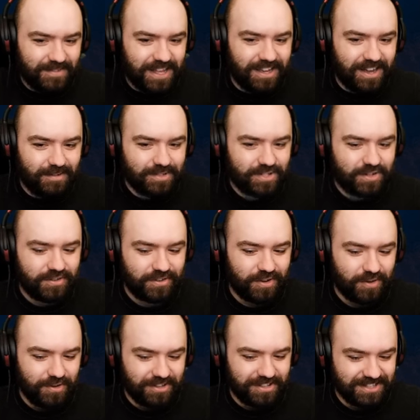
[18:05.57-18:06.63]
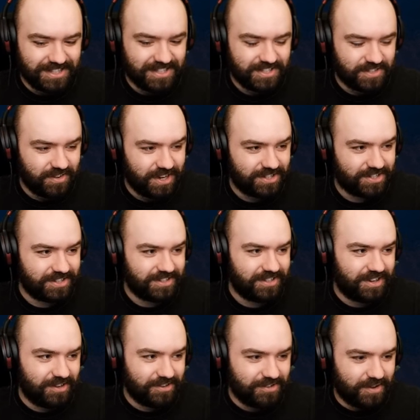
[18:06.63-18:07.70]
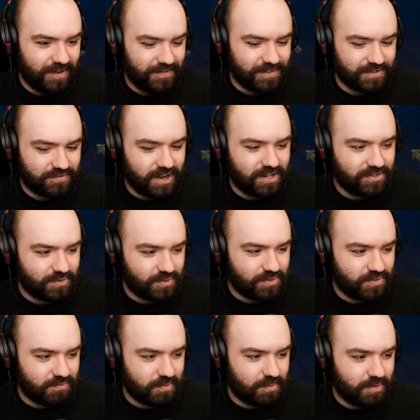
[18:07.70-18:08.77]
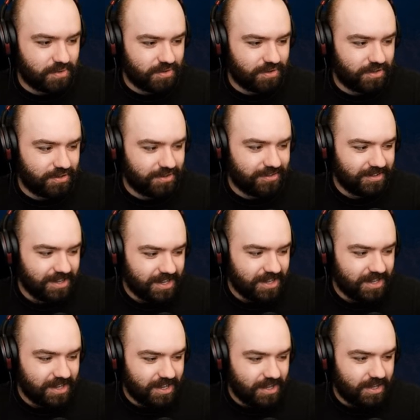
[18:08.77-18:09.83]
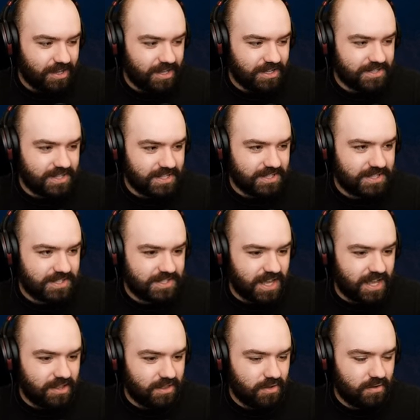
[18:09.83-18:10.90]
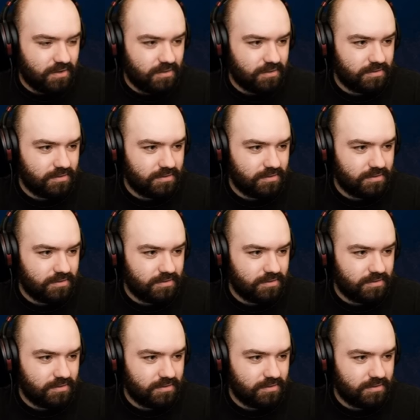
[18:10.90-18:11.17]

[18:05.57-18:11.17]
like, I'm just gonna go to this direction. Oh no, I've just run into a super mutant, dude. Is this set though?